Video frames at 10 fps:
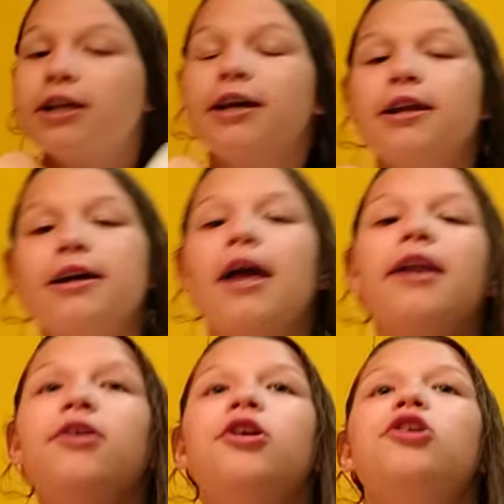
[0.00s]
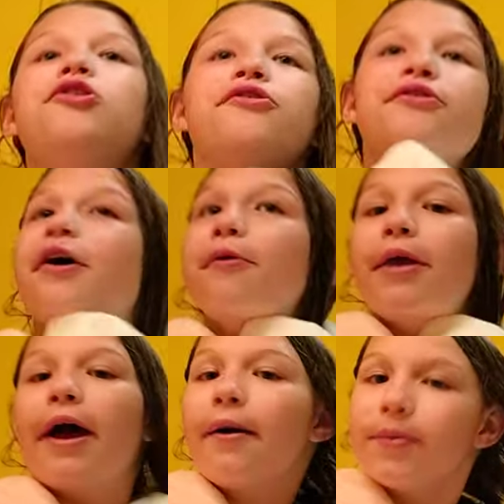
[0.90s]
in it again. So
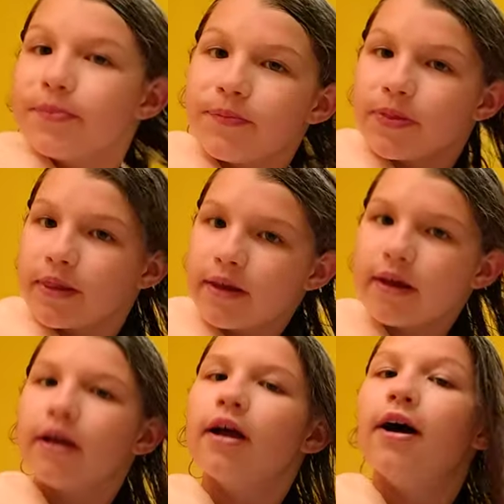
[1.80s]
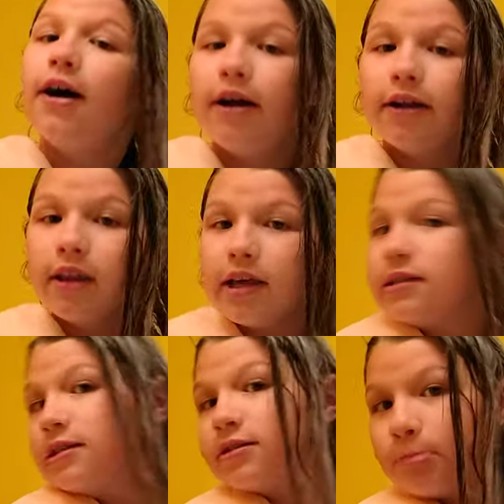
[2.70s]
yeah,
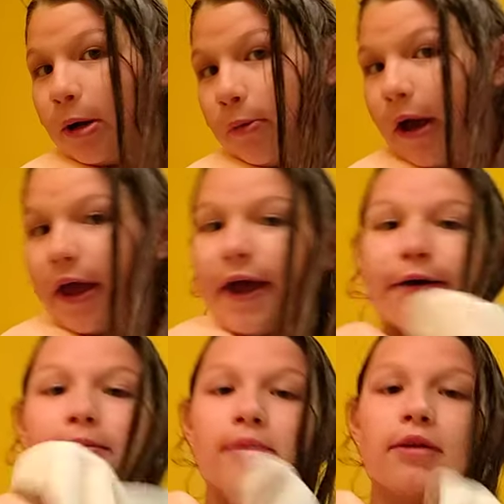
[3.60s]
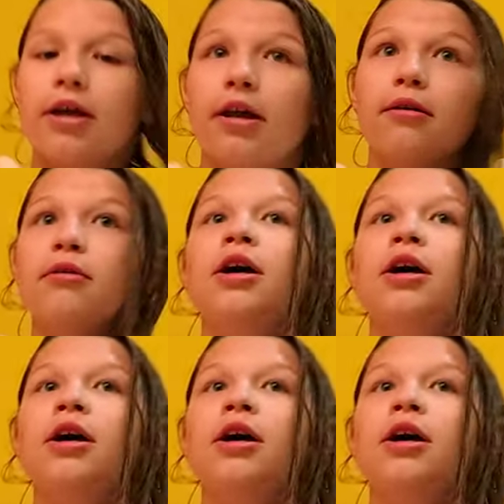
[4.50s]
this is my wet hair. I know,